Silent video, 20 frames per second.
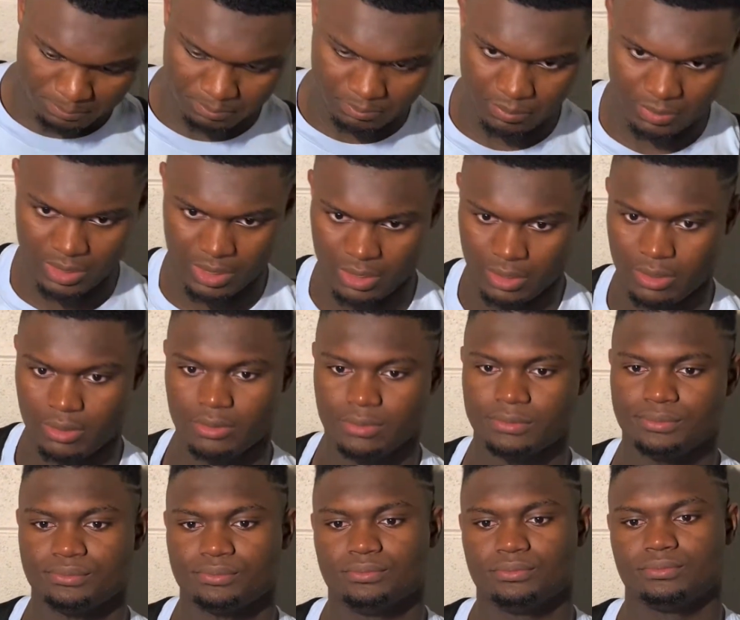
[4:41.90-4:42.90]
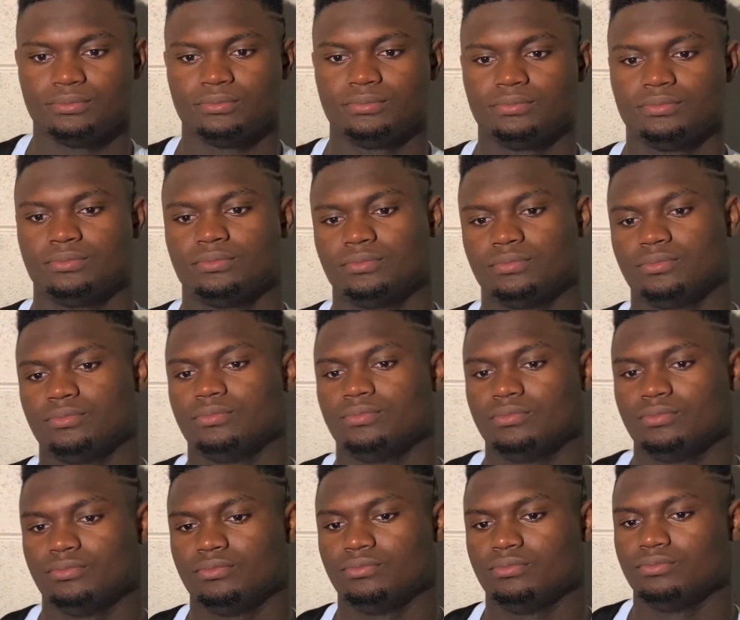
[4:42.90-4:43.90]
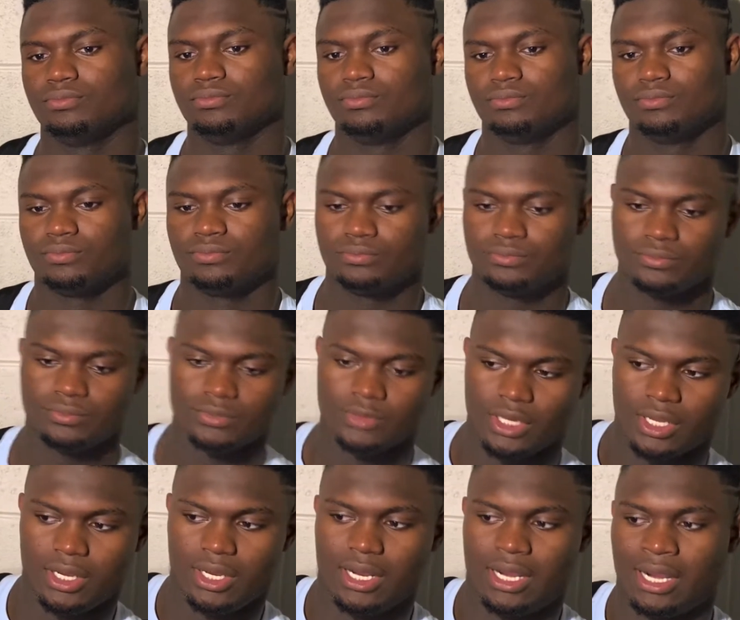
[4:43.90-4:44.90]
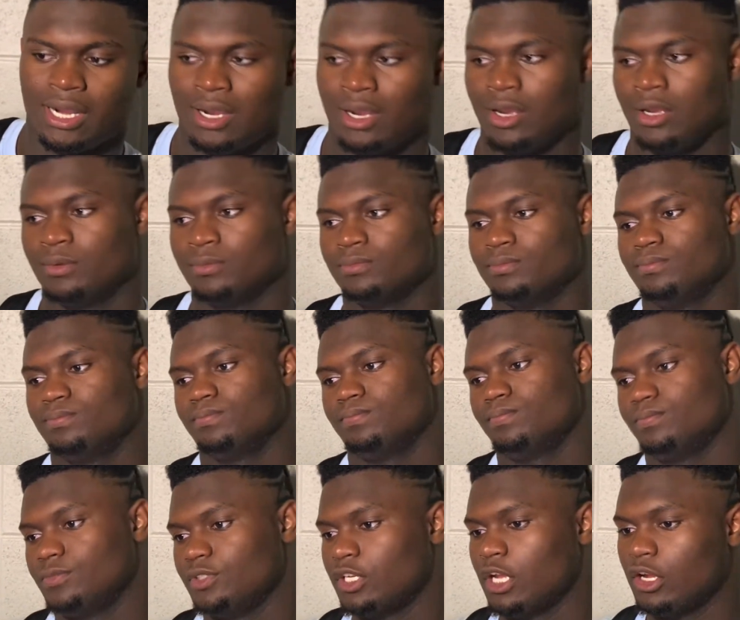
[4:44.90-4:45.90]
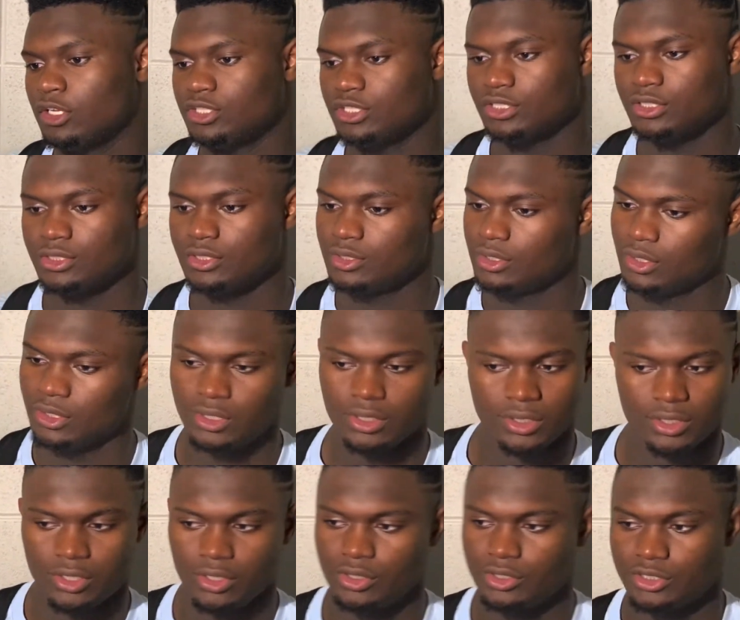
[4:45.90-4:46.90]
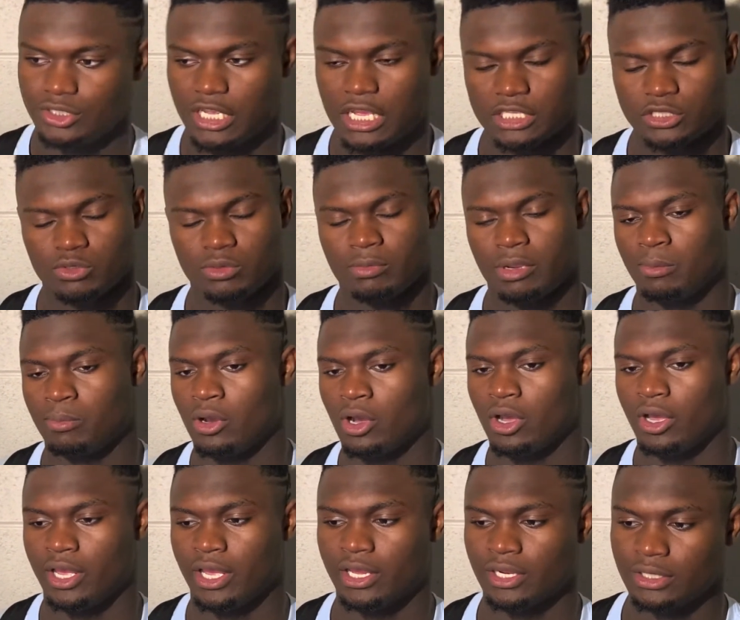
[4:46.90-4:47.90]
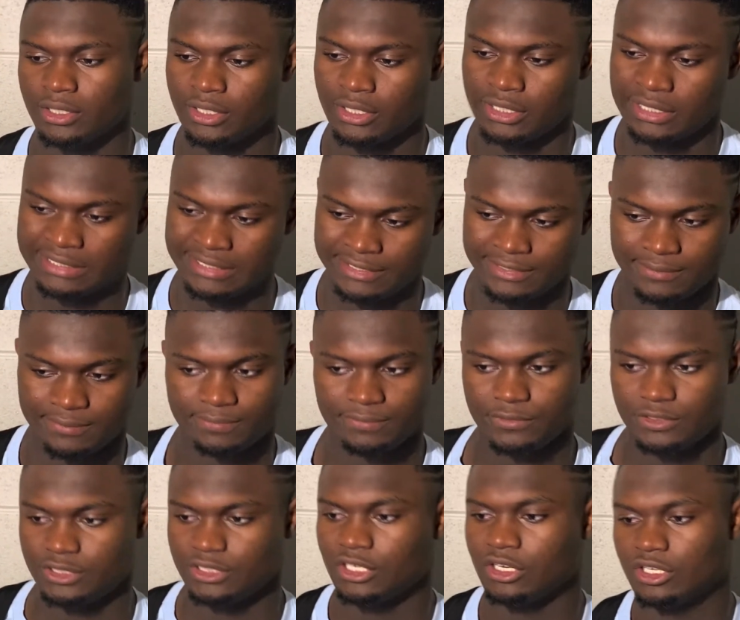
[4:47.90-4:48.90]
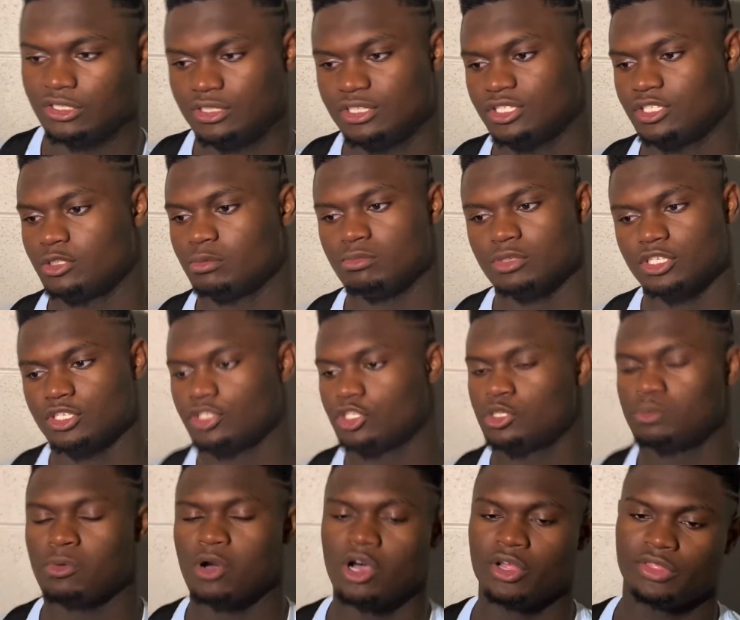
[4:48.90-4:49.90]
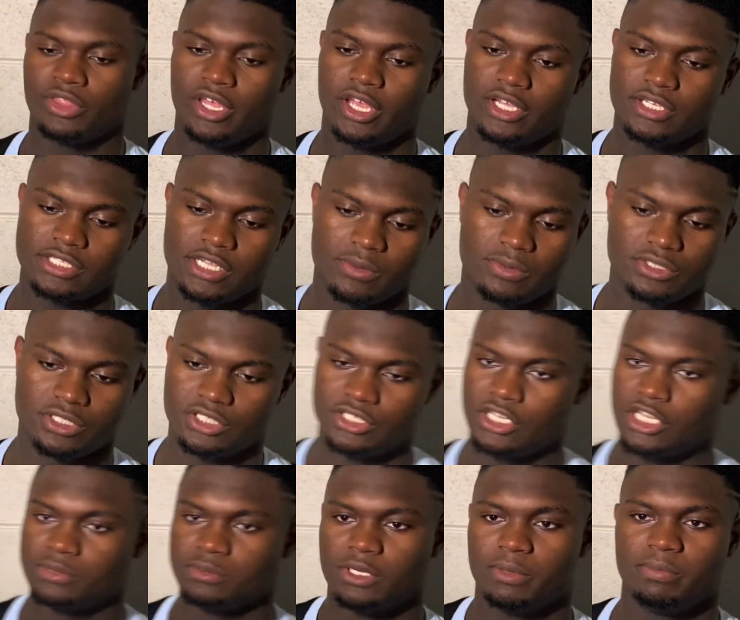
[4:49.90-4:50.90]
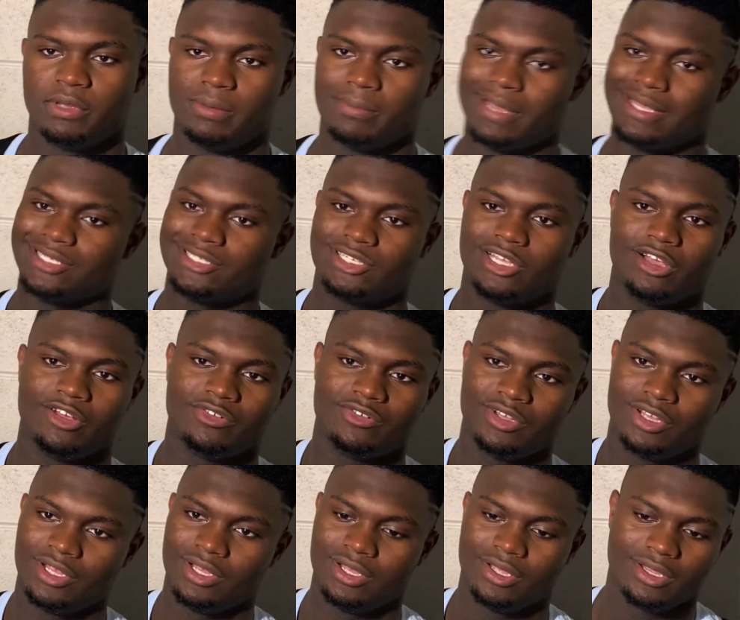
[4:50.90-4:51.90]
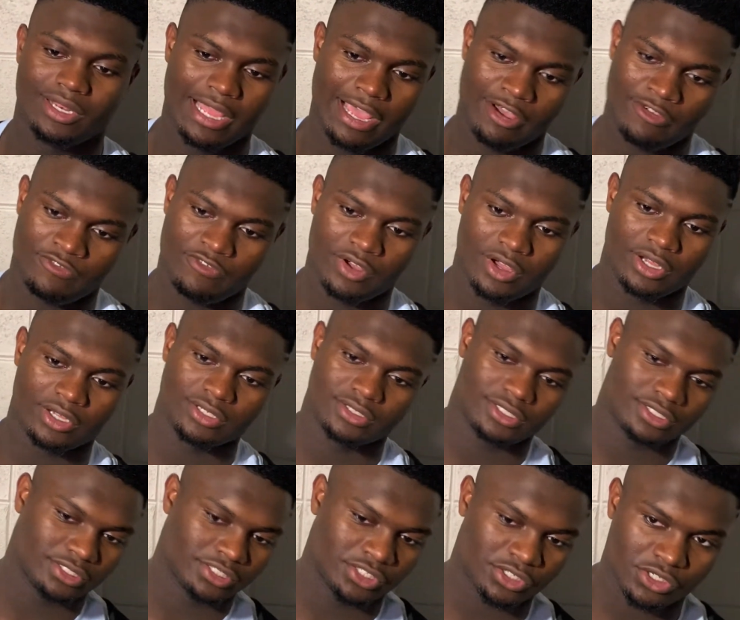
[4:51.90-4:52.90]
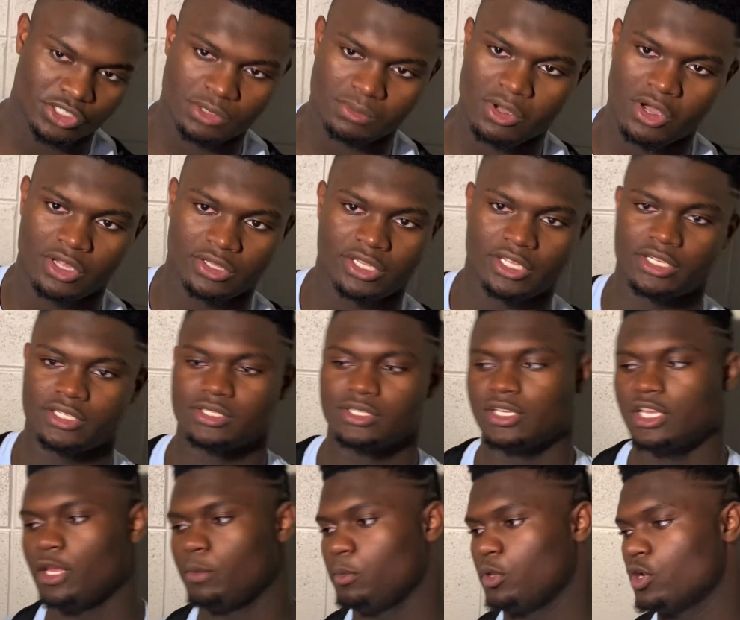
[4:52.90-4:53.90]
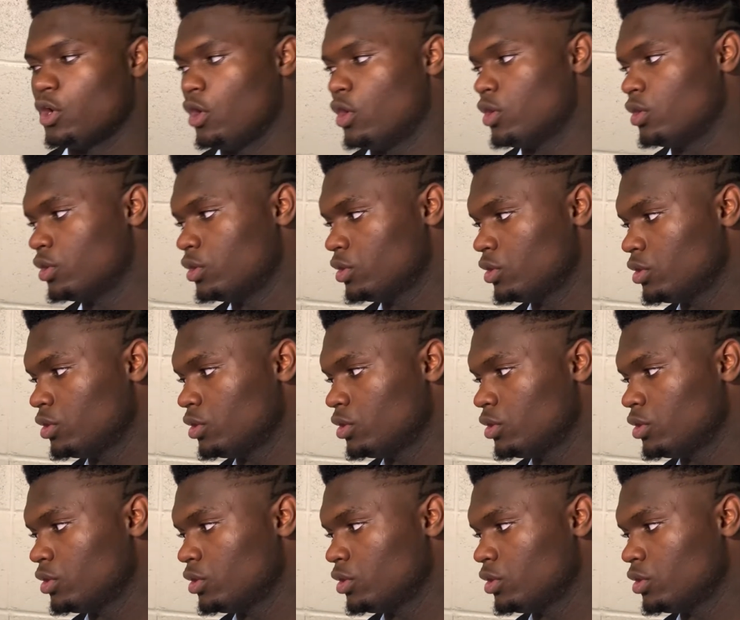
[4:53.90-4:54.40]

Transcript: player, has she given you to really help you take your game to the next level? Um, you know, just she helps me with my ball handling and, you know, just it's the small things. Like when she tells me to be myself and have fun. It's those small things that keep me going.